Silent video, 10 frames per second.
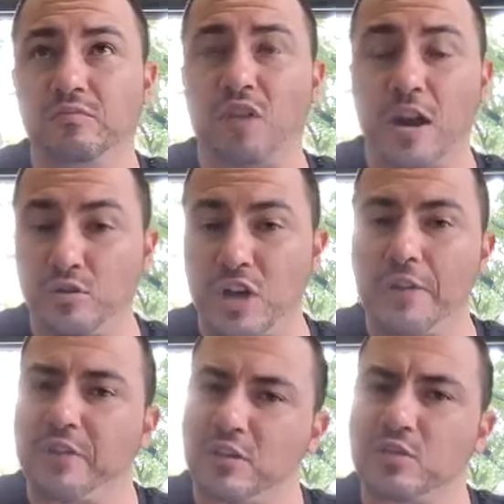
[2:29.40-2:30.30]
Rhino
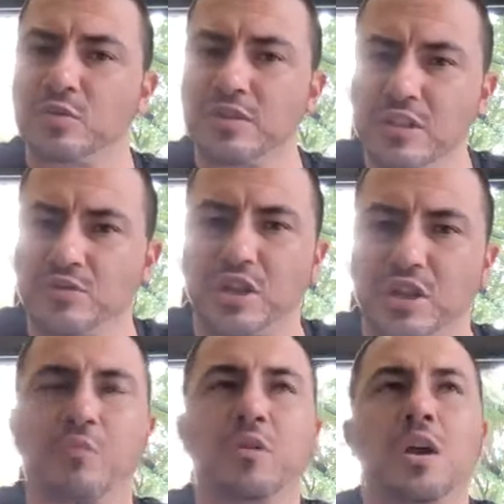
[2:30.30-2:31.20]
Traffic. Those were years
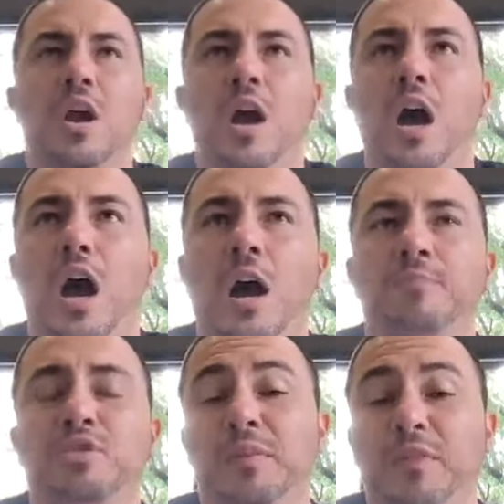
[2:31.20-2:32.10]
ago.
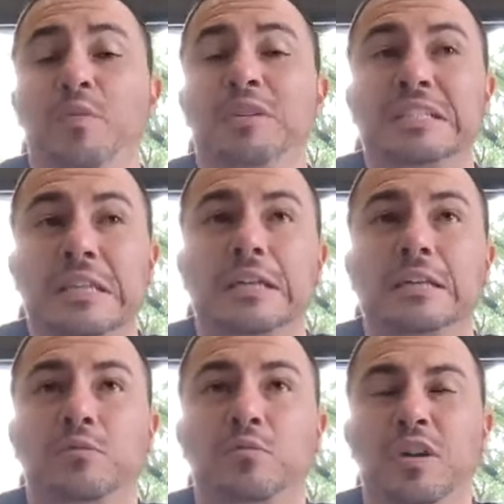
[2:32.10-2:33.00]
Um, so we've always done
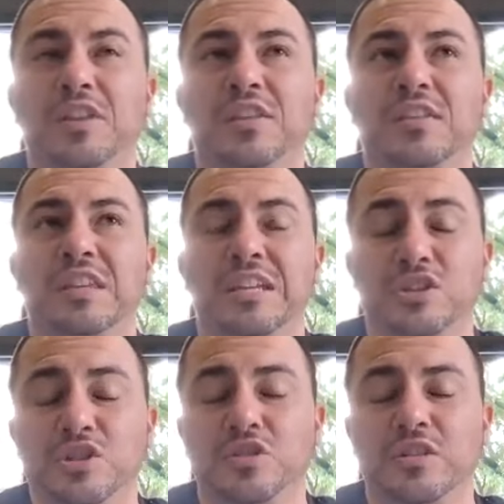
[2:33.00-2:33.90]
it with the
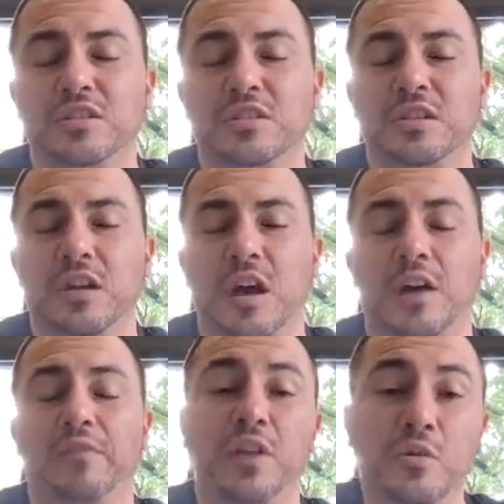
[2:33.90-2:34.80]
interest
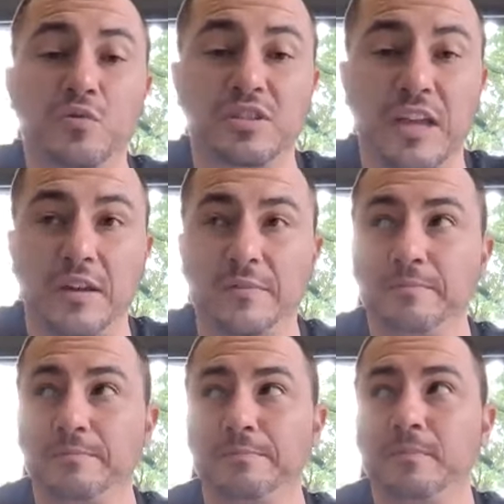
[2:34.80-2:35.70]
of those
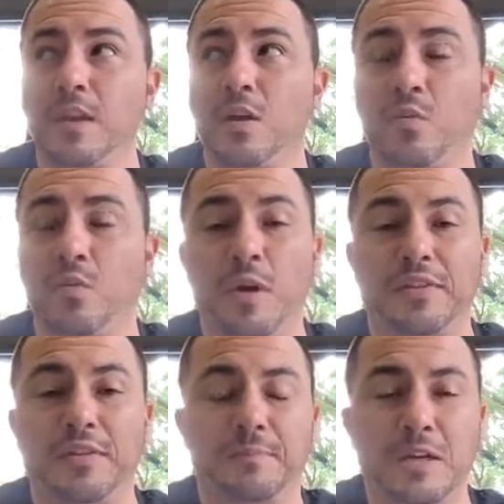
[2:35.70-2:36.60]
that we're
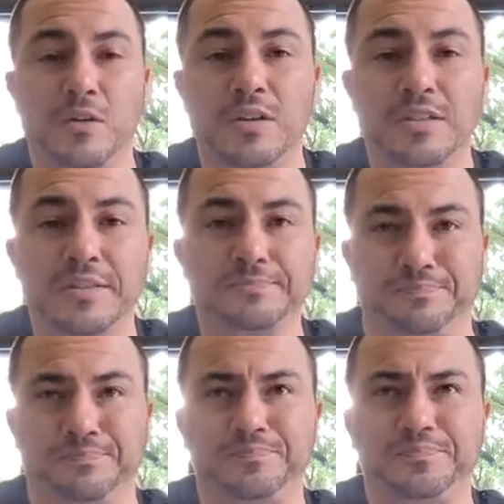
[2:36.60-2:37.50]
with because
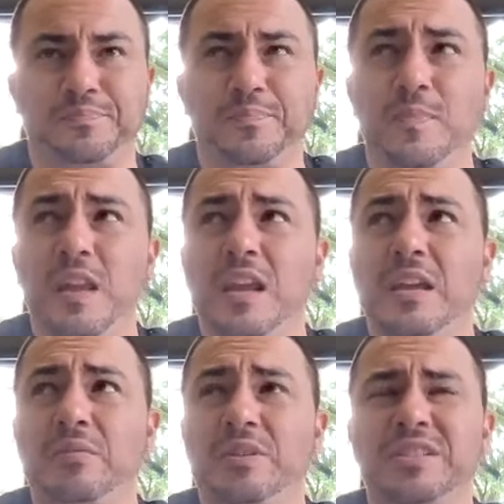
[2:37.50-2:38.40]

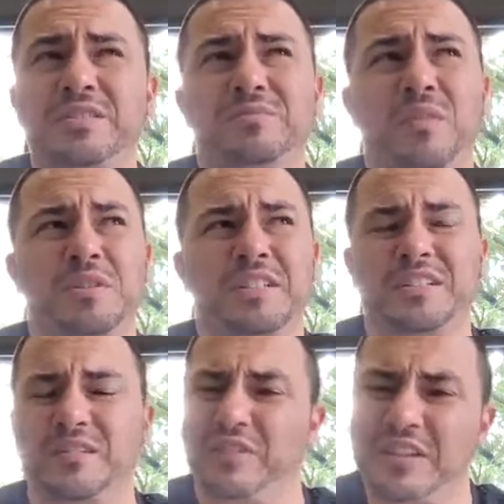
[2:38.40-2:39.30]
it was, what was
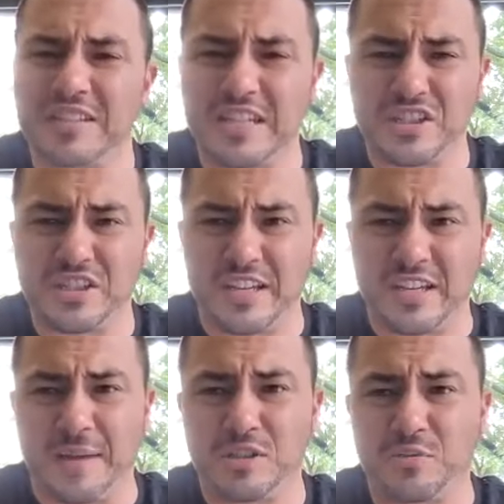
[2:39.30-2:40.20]
it, the realization that
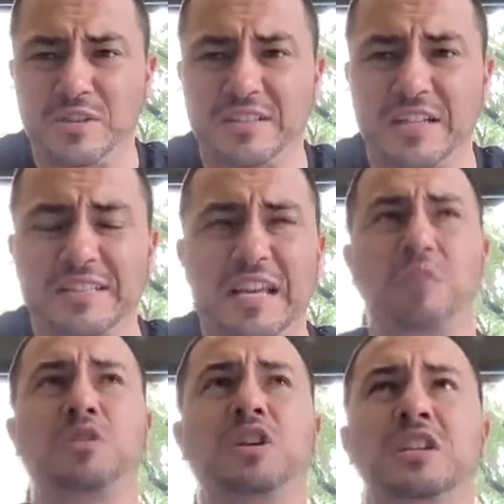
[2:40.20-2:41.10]
came to us that
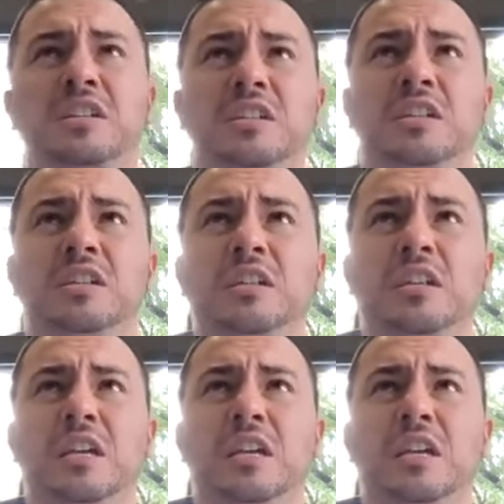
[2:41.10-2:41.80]
how can,